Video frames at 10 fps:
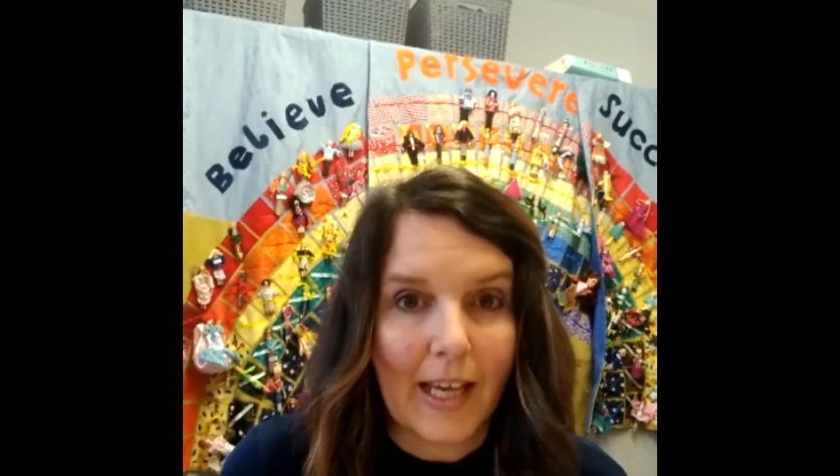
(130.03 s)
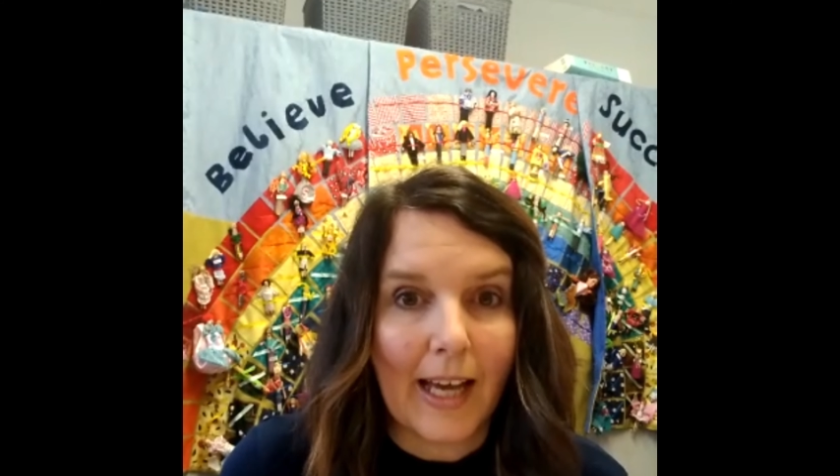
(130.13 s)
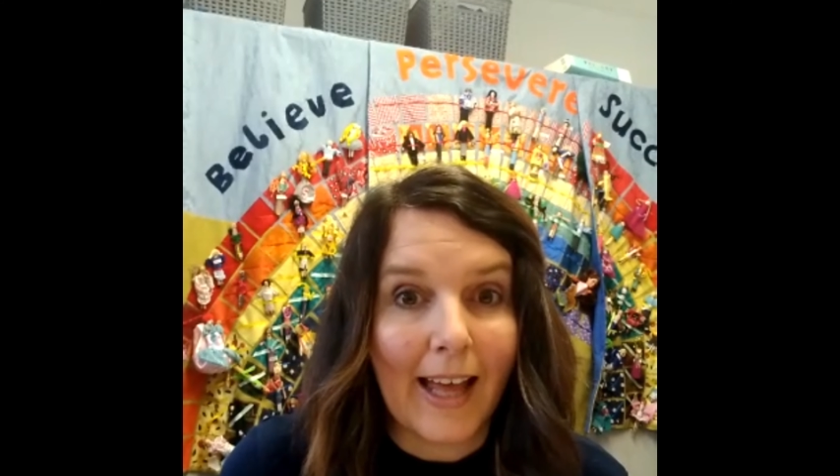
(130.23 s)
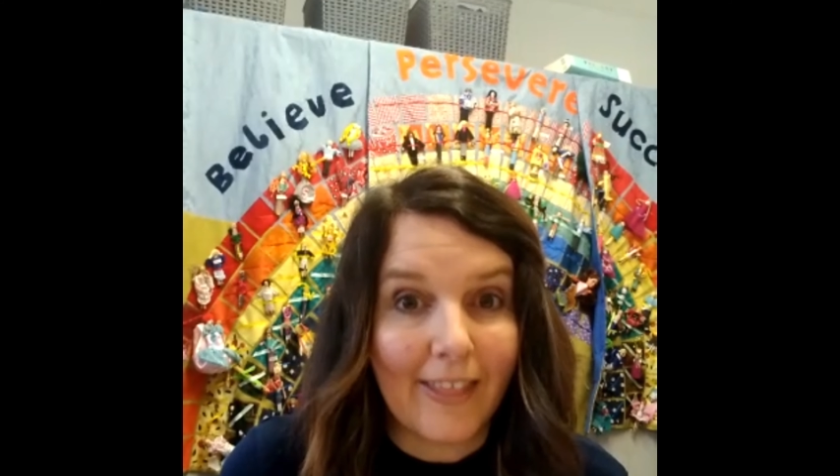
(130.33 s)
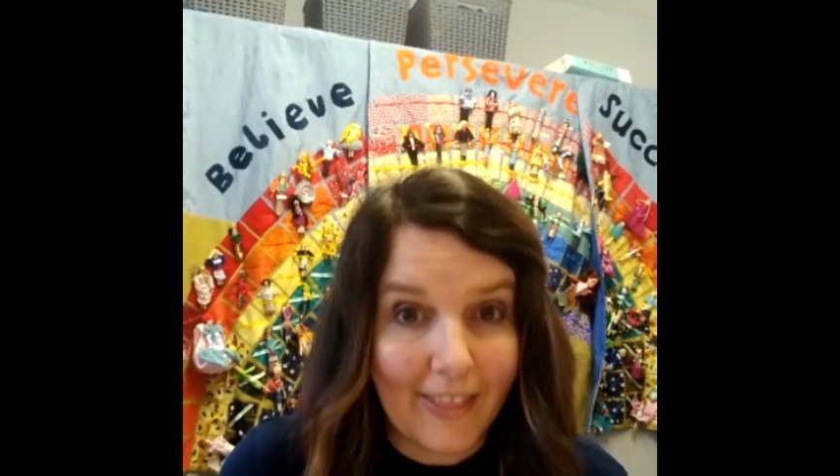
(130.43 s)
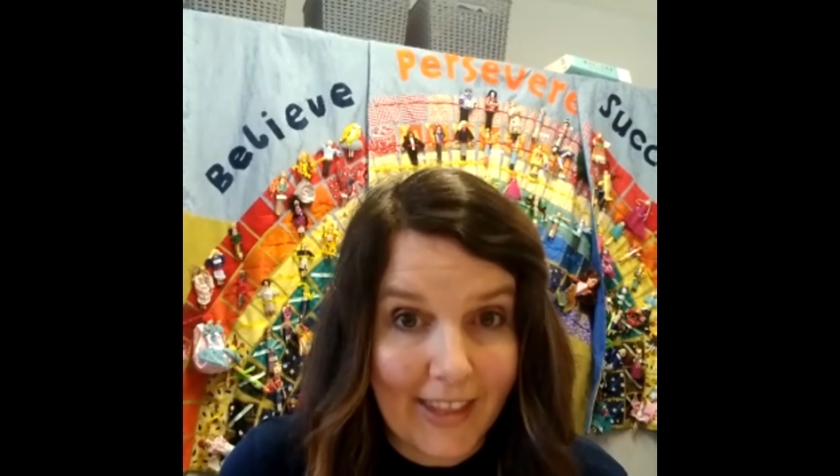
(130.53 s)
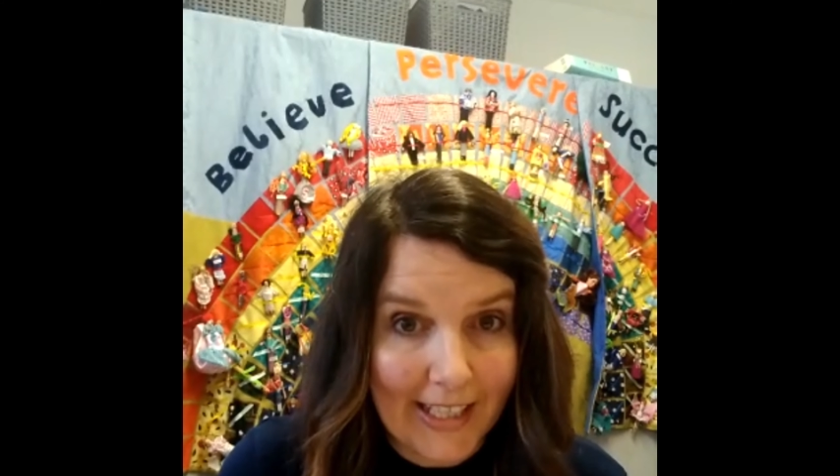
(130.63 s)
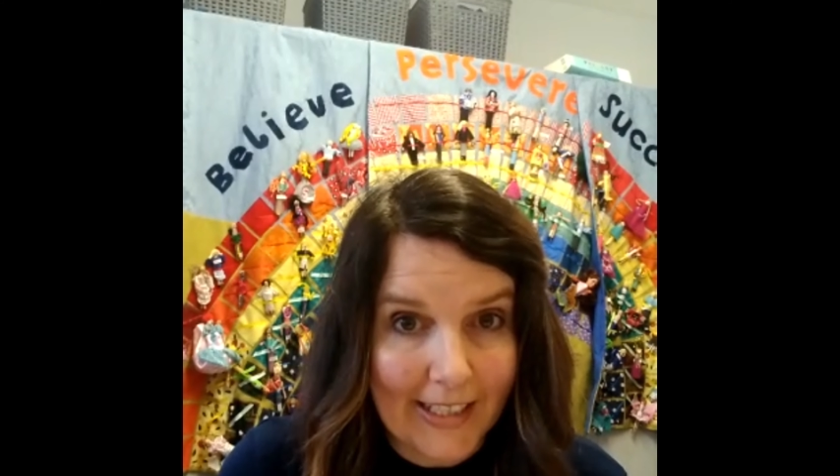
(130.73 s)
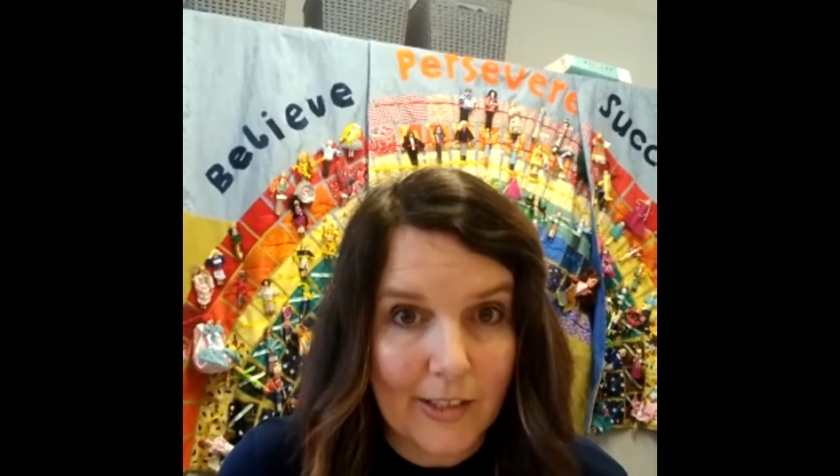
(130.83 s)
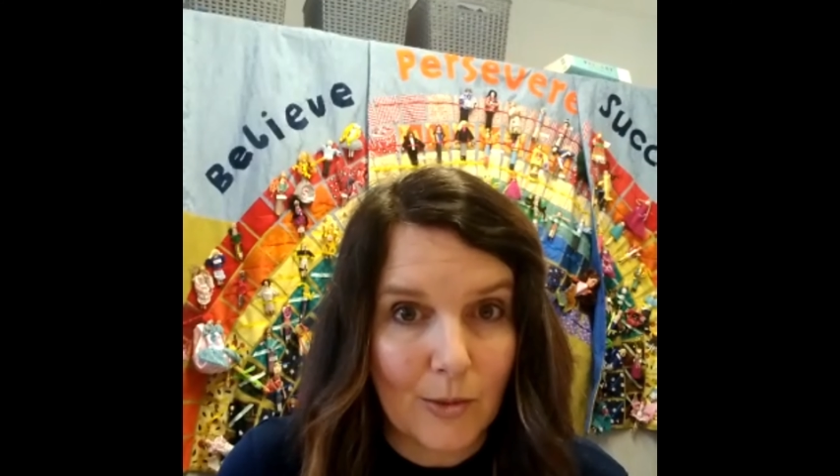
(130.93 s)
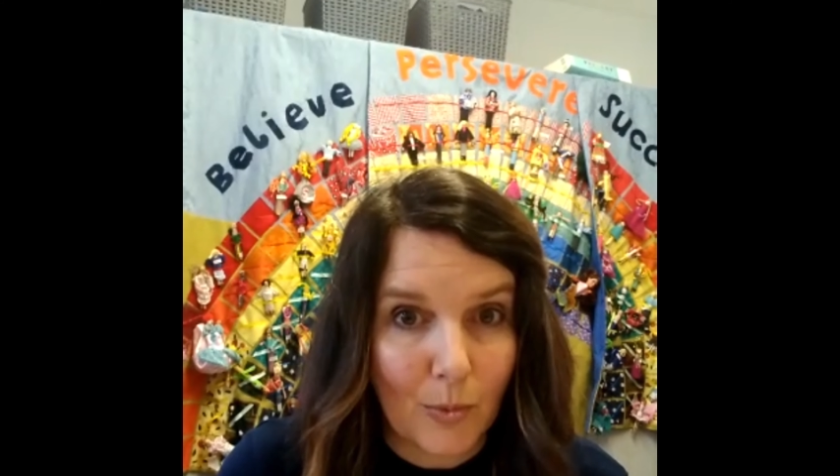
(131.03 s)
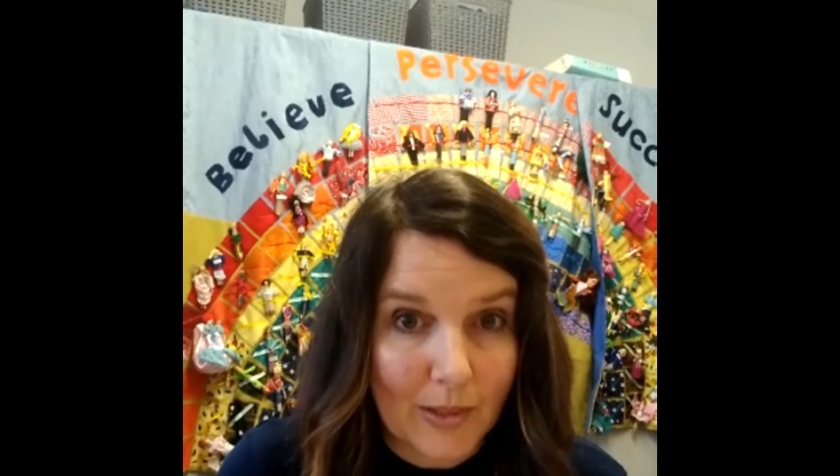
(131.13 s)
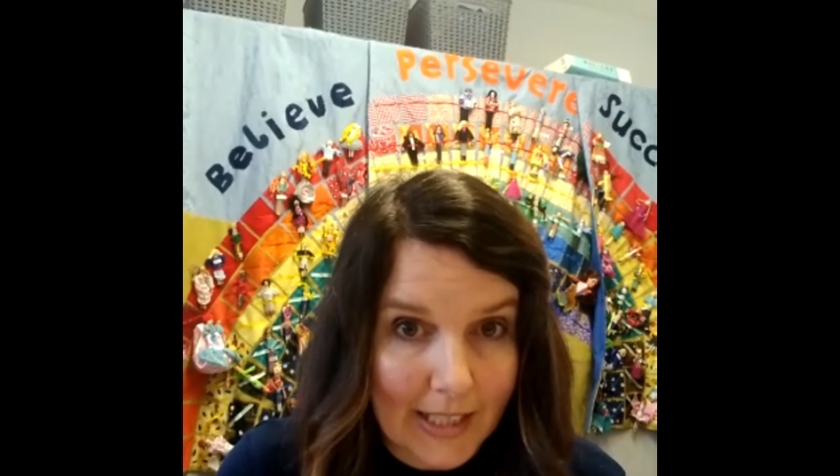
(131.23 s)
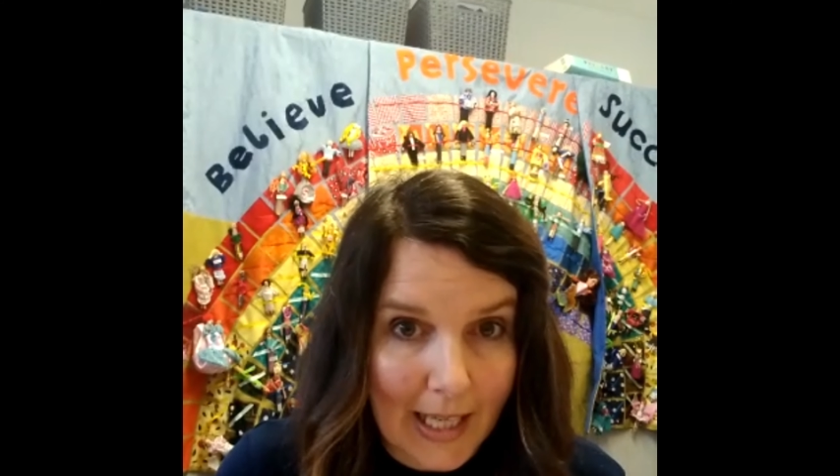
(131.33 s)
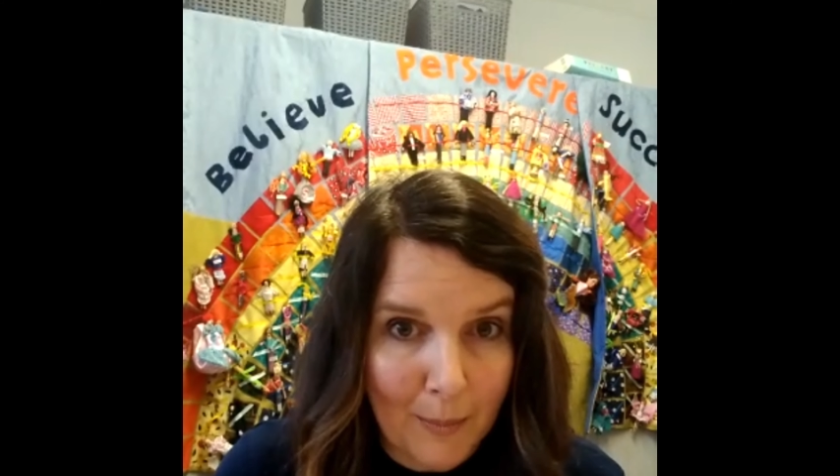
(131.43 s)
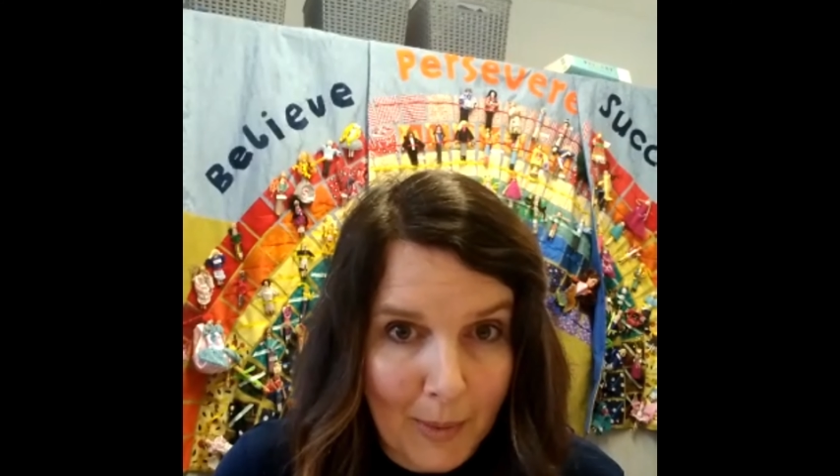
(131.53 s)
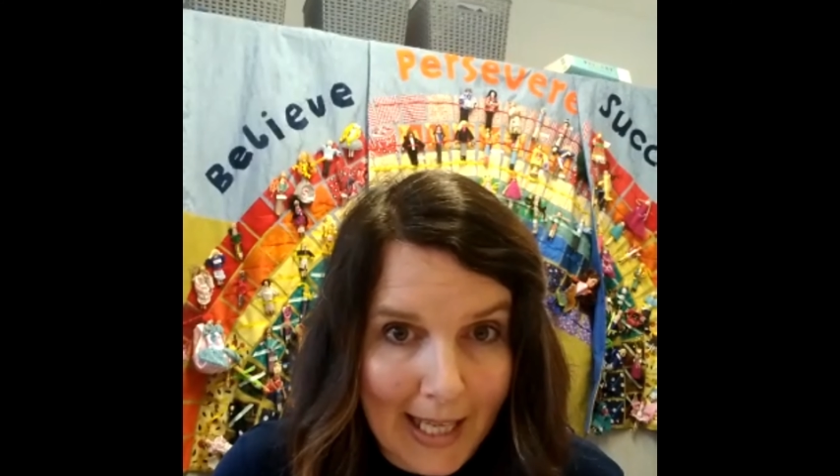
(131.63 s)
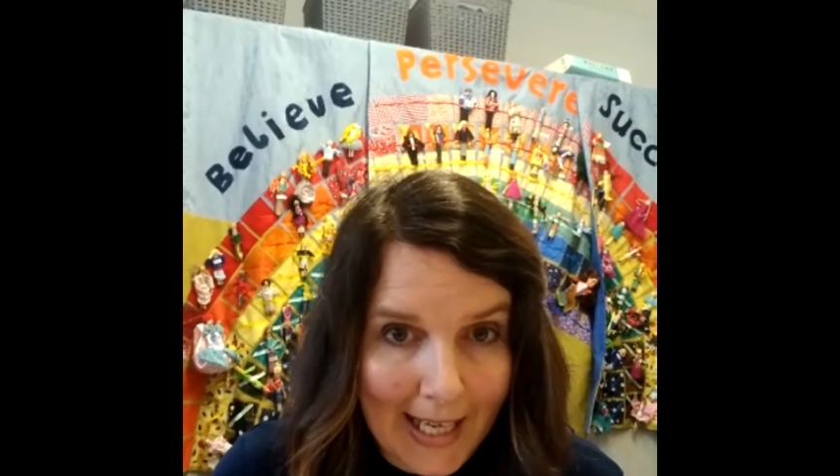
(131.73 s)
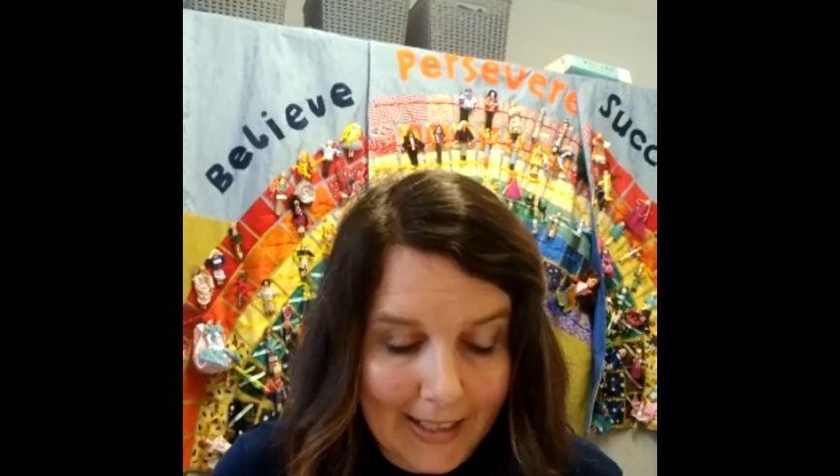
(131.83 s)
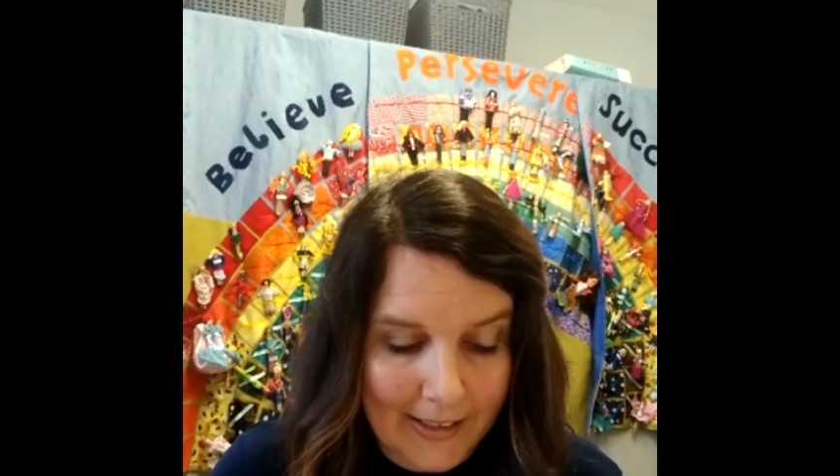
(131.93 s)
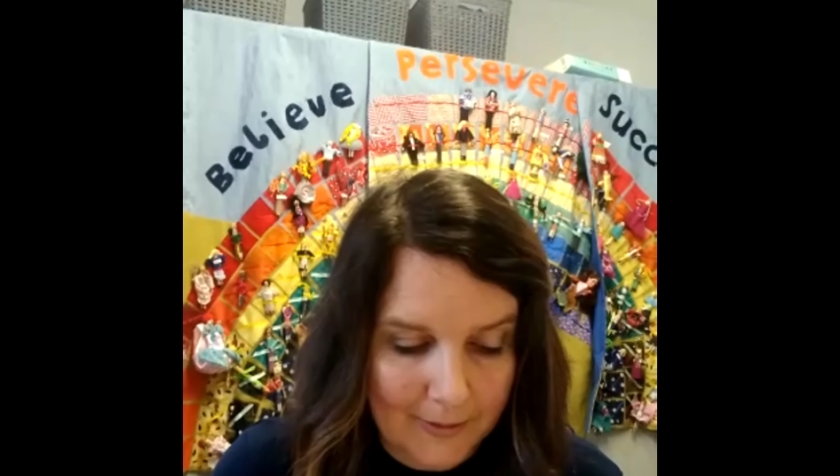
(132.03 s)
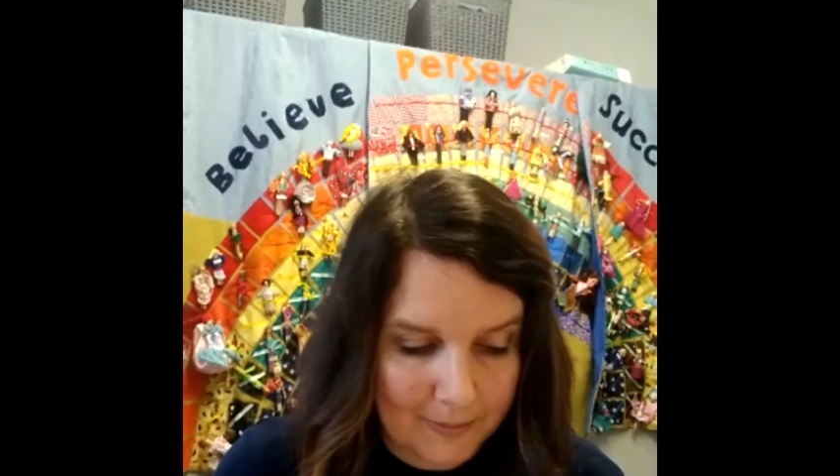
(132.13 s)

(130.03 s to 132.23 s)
And this was their plan.